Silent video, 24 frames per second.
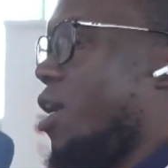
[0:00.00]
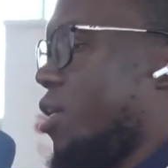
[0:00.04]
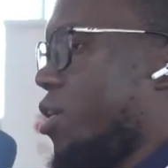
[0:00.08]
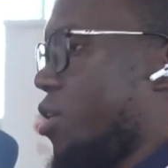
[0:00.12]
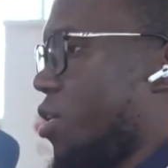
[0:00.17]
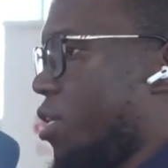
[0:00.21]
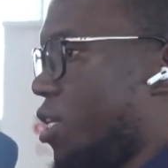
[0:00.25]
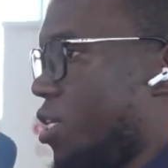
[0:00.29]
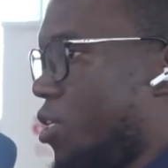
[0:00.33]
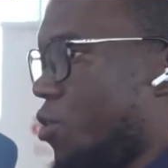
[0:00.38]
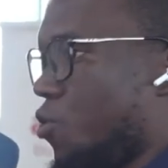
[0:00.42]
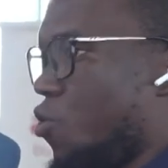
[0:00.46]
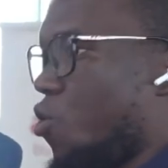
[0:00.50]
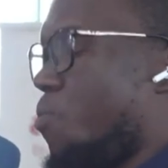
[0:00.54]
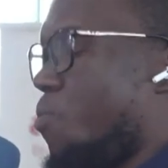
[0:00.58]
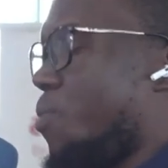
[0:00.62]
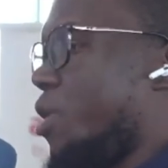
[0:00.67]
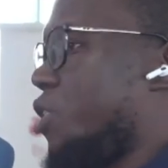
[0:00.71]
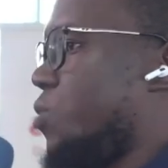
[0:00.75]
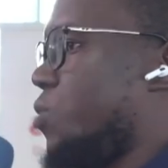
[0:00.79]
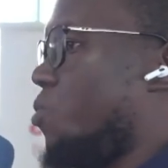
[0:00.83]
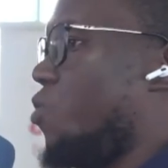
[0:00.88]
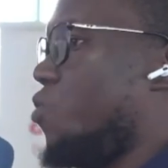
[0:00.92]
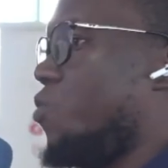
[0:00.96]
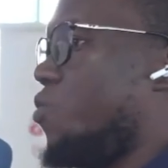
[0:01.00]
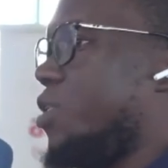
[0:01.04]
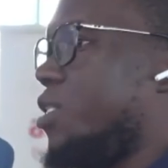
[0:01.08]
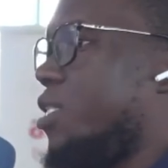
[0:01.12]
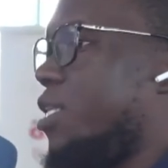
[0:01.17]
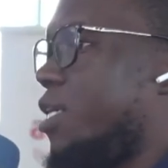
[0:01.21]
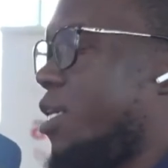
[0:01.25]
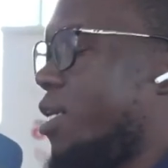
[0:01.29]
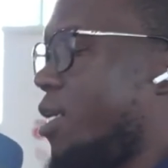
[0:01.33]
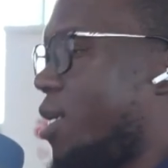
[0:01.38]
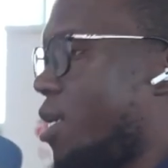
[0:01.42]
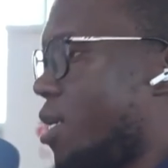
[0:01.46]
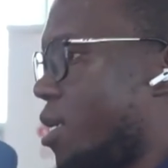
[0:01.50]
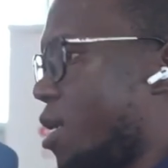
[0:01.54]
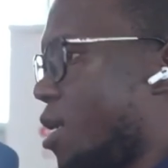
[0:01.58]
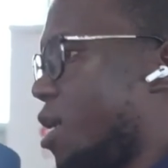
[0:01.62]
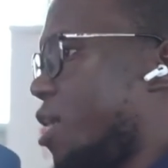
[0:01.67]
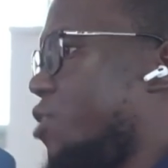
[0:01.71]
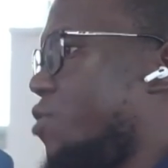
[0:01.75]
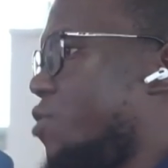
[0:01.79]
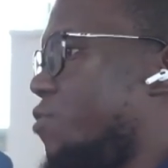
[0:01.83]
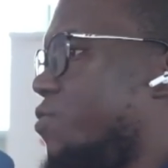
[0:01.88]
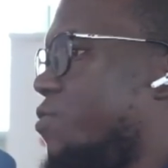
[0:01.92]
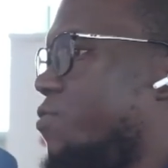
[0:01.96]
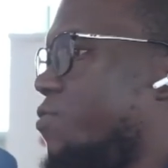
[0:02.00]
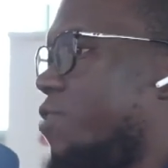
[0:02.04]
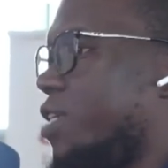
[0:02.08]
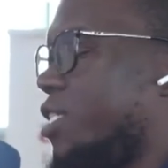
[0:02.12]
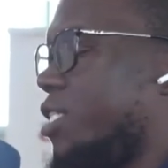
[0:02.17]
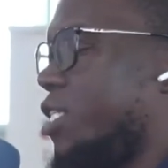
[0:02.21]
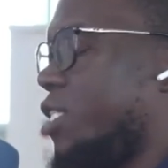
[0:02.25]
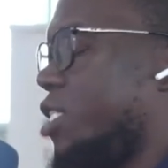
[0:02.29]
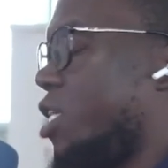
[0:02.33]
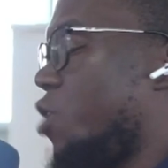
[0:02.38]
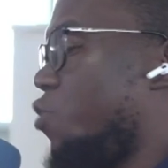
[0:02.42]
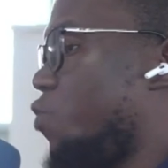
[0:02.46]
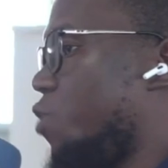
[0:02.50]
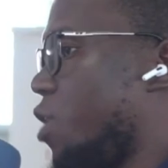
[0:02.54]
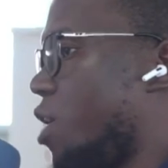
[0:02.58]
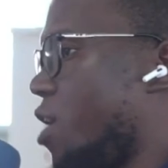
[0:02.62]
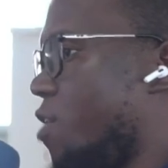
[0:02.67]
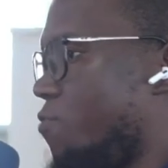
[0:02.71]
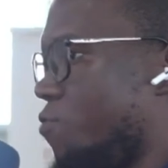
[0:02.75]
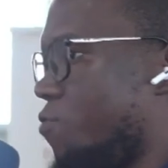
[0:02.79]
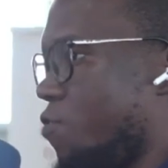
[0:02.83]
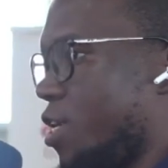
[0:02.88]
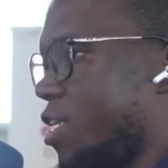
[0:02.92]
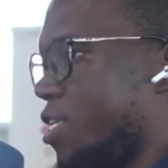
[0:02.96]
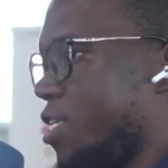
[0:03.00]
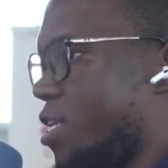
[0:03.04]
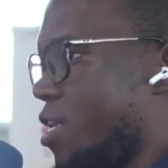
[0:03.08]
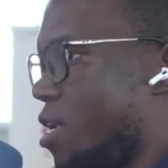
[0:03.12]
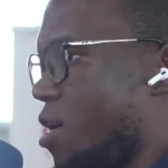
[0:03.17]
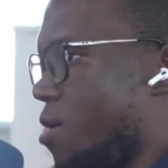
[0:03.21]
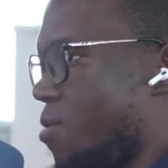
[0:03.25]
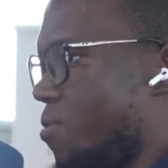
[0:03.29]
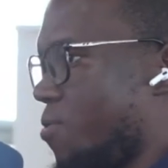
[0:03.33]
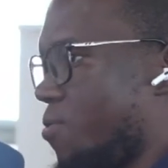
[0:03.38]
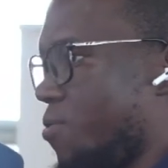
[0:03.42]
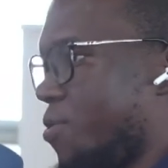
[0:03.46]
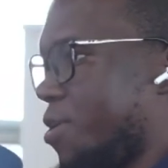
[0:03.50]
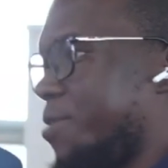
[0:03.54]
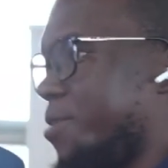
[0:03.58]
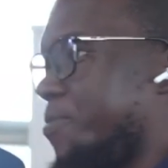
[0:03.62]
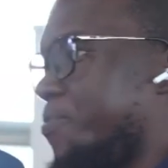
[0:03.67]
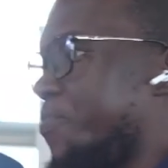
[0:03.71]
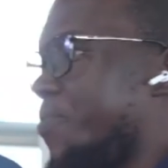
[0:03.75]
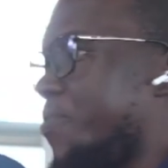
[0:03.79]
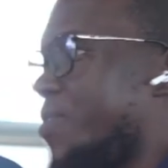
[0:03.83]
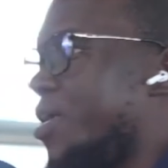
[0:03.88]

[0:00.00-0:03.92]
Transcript: incompatible with the kind of devices that we have right now, right?